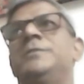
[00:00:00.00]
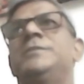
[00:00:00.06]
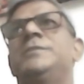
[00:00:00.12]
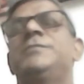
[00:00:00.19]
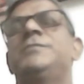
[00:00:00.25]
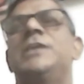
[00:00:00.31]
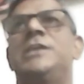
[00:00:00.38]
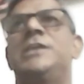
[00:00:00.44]

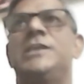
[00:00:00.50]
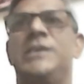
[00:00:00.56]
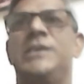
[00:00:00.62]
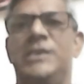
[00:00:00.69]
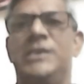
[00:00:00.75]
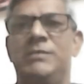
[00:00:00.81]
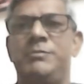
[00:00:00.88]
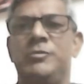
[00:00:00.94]

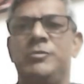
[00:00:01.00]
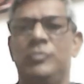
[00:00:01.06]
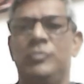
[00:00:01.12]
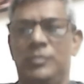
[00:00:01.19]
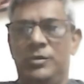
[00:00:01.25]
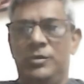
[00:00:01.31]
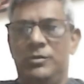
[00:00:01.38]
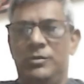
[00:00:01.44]
definitely help
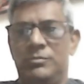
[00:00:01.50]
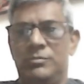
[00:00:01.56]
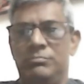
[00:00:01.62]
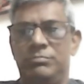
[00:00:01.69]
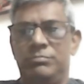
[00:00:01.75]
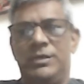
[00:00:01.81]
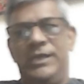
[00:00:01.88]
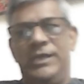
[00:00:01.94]
you,
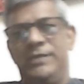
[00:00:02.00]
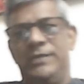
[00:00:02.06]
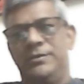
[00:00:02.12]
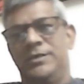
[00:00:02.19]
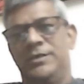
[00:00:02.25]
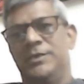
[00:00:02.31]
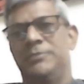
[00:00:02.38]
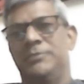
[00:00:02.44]

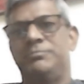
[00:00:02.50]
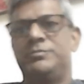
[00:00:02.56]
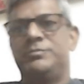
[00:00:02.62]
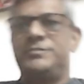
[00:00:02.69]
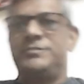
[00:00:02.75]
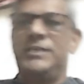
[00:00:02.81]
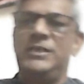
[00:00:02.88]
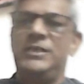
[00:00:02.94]
and
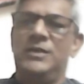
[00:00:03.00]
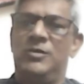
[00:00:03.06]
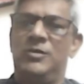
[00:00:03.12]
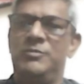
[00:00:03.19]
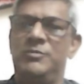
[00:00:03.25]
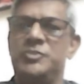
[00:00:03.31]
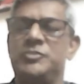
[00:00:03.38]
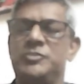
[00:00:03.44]
see
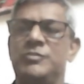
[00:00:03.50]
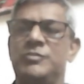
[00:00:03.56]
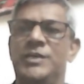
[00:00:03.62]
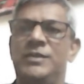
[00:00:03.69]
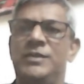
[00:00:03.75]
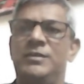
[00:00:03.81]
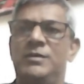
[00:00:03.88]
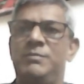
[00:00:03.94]
how much you
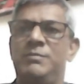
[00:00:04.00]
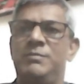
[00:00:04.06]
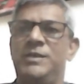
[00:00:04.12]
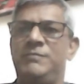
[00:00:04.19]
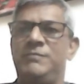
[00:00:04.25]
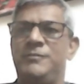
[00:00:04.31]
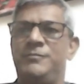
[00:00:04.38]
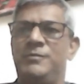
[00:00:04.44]
can
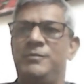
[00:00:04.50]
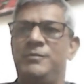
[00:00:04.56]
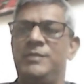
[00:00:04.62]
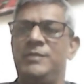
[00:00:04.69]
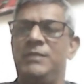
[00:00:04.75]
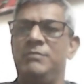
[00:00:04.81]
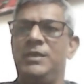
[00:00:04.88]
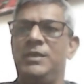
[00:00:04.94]
benefit from
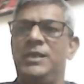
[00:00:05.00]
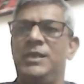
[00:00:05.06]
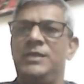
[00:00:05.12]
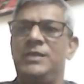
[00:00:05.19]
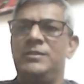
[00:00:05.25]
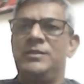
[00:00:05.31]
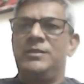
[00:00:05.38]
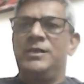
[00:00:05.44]
them
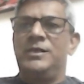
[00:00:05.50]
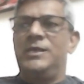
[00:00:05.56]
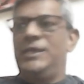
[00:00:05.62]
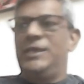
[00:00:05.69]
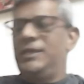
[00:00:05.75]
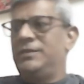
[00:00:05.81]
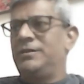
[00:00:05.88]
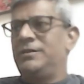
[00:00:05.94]

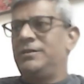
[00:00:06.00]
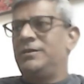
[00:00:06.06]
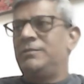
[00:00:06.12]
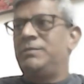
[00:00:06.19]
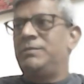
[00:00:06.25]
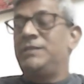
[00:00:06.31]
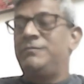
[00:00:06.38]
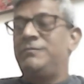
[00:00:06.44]
and
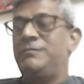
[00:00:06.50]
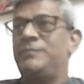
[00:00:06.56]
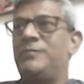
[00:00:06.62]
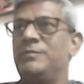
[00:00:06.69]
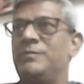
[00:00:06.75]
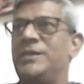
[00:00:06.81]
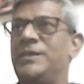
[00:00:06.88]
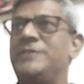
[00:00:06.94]
benefit
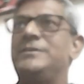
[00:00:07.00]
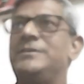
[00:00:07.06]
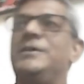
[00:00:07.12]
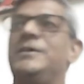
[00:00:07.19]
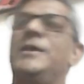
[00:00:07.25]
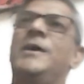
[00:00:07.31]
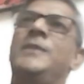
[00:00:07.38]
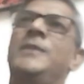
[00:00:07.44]
from that.
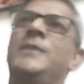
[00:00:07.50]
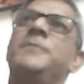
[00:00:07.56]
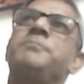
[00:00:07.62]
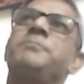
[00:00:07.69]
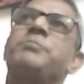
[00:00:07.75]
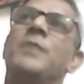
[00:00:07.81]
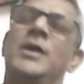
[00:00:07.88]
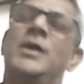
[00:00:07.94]
And
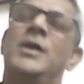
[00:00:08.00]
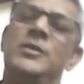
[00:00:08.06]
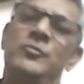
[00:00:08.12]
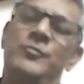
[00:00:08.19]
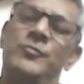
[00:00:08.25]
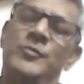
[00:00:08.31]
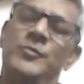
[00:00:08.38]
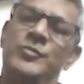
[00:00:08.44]
I
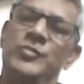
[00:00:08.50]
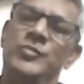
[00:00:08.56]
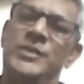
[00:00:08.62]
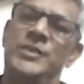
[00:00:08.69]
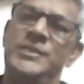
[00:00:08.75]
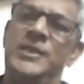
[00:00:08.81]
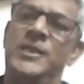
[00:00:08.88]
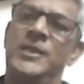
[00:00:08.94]
look forward to
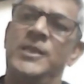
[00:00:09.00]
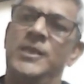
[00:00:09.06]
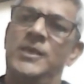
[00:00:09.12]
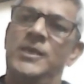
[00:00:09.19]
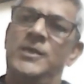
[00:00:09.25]
getting